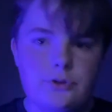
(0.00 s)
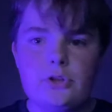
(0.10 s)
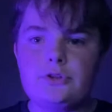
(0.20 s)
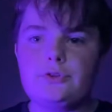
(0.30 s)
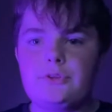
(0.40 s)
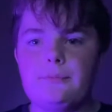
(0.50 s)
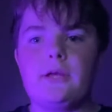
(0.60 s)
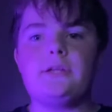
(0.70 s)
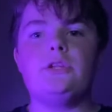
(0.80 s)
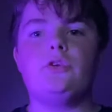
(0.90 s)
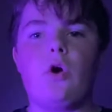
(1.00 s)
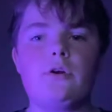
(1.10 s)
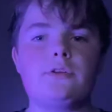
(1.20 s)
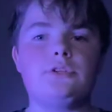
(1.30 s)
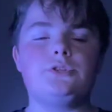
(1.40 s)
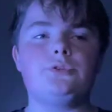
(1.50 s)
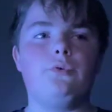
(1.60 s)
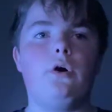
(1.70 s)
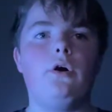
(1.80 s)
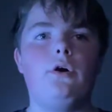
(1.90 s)
also some that could dock the
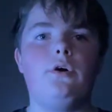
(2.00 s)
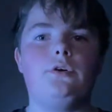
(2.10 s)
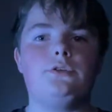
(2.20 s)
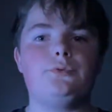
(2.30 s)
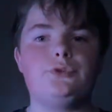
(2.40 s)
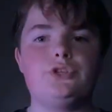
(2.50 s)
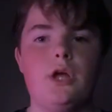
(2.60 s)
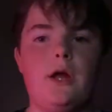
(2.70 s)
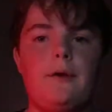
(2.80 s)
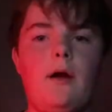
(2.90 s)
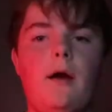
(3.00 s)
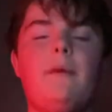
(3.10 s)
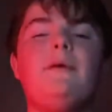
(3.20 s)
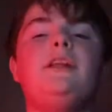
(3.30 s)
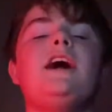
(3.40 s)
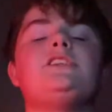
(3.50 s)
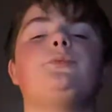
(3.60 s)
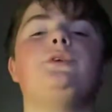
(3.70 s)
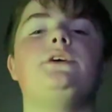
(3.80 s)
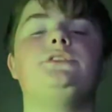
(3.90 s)
Switch Lite. Not
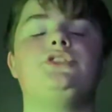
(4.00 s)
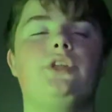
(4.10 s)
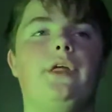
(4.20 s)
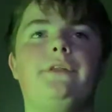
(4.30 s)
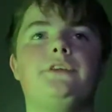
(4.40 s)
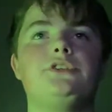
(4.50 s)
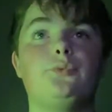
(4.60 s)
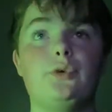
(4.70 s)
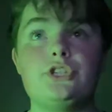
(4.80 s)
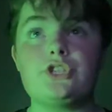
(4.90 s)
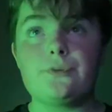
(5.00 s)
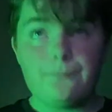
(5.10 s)
Switch Lite, the Switch.